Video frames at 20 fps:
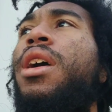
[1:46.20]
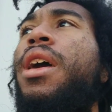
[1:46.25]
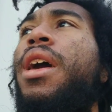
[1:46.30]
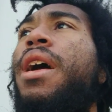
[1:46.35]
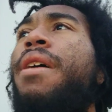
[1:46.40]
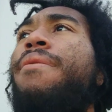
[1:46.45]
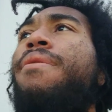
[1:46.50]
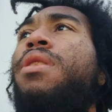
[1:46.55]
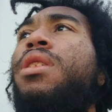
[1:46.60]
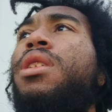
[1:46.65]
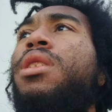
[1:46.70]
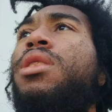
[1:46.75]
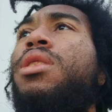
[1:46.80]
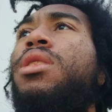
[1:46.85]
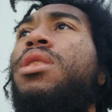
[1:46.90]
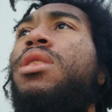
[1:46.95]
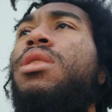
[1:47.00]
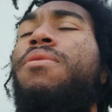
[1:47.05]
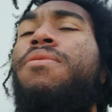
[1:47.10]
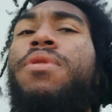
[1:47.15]

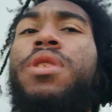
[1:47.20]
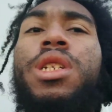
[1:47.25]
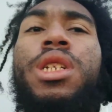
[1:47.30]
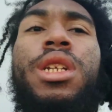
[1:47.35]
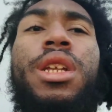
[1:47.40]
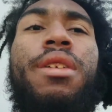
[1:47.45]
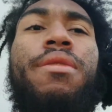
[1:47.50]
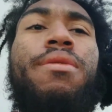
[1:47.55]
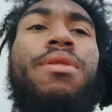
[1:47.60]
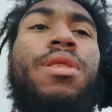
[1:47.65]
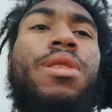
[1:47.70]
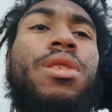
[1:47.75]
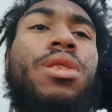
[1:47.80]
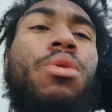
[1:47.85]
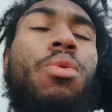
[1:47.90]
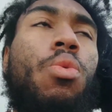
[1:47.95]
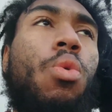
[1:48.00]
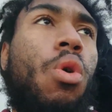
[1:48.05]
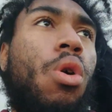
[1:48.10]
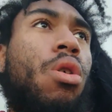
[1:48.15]
evidence, sufficient evidence
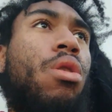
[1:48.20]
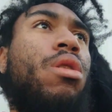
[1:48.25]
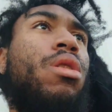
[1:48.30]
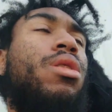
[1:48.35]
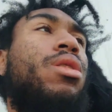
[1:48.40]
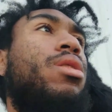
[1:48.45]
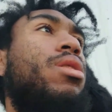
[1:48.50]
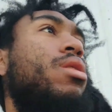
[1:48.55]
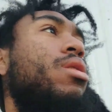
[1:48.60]
to warrant